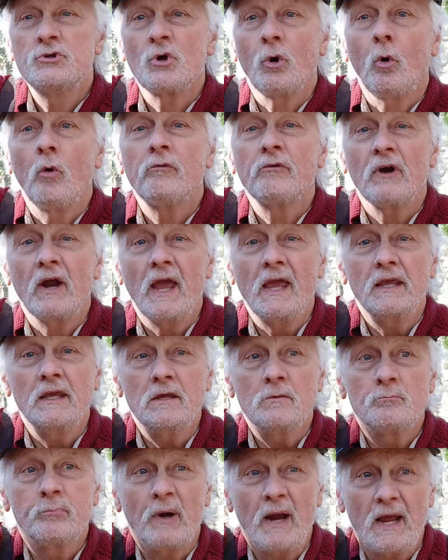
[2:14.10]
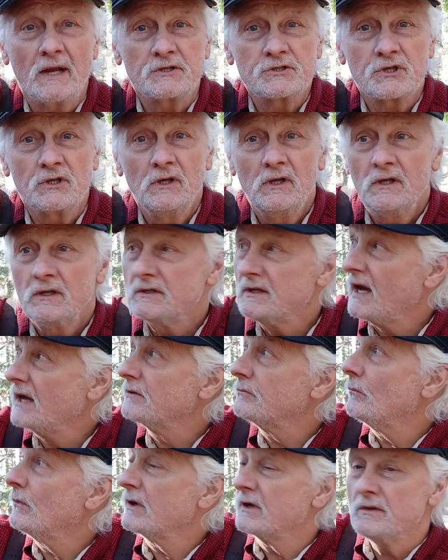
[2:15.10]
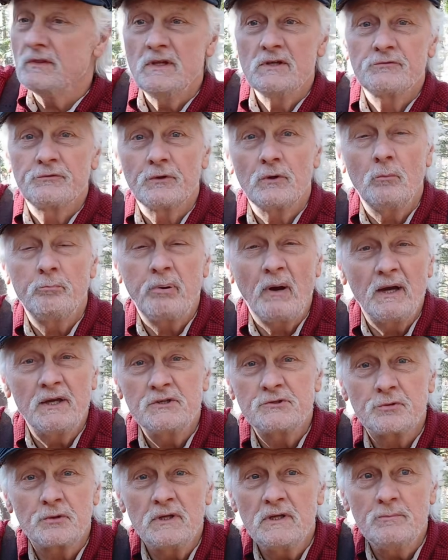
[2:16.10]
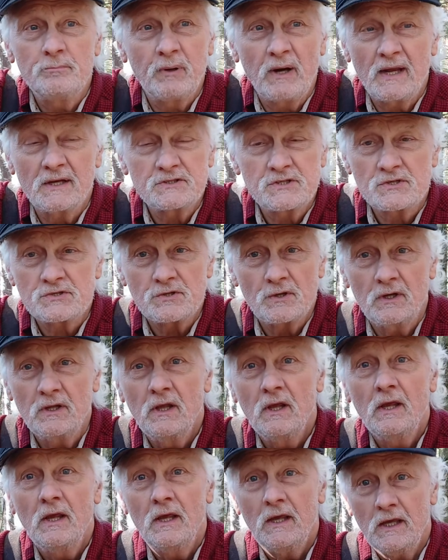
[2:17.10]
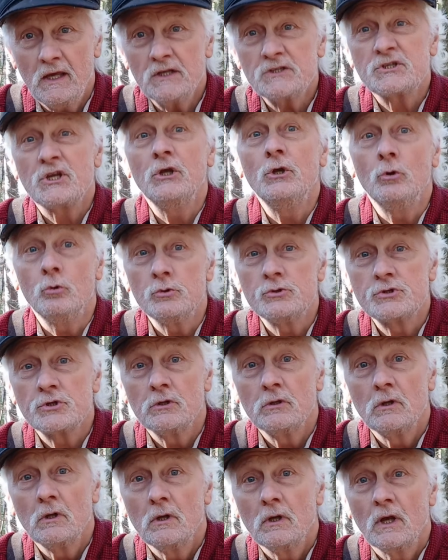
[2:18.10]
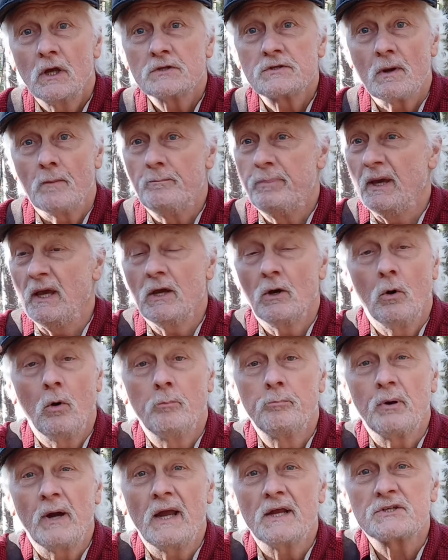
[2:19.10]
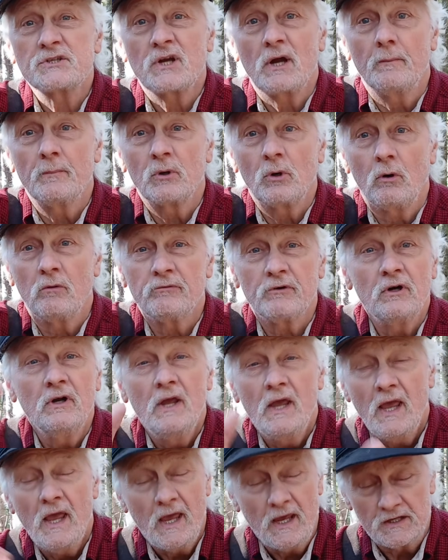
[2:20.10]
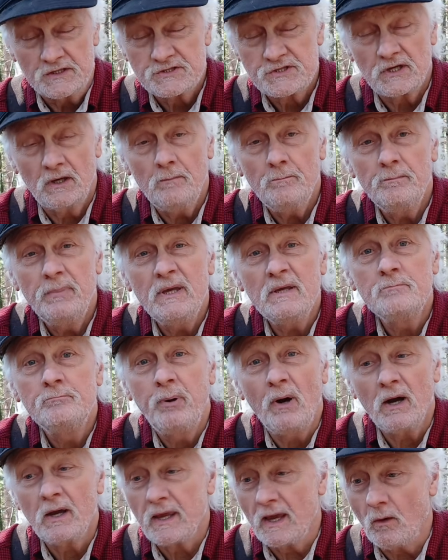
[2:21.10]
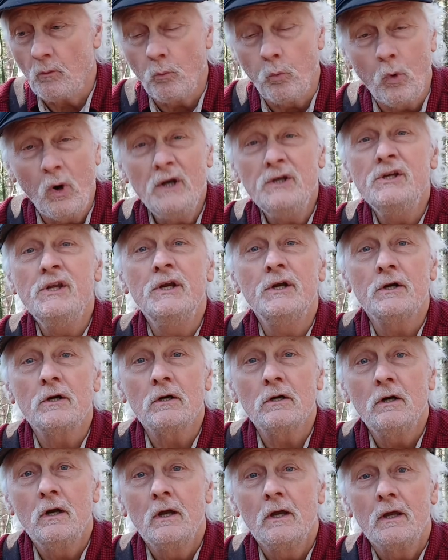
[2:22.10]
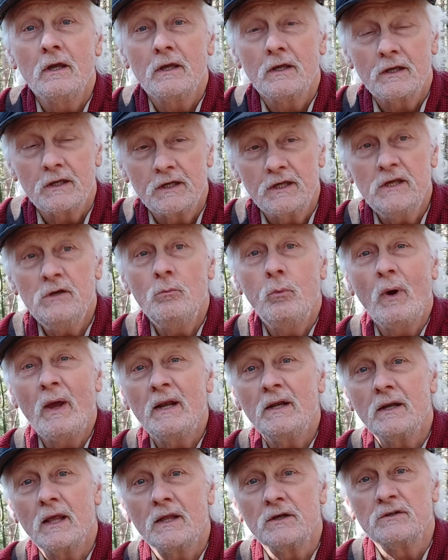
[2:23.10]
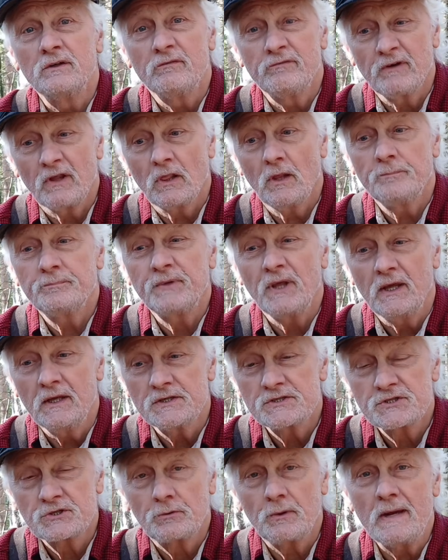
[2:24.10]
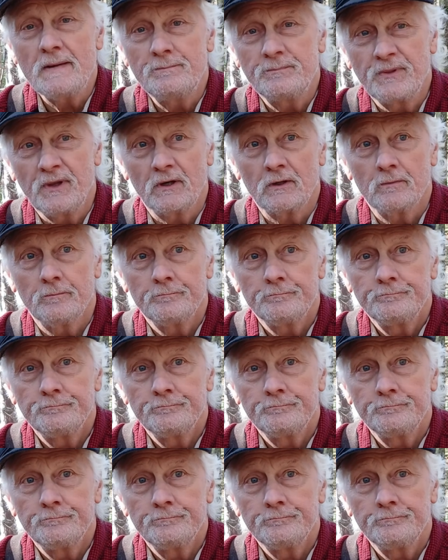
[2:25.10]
overhanging branch. Not one of these little pine tree branches, or it's huge. It's a big old branch coming over, and some big buck at 1 year, he went and developed a scrape there.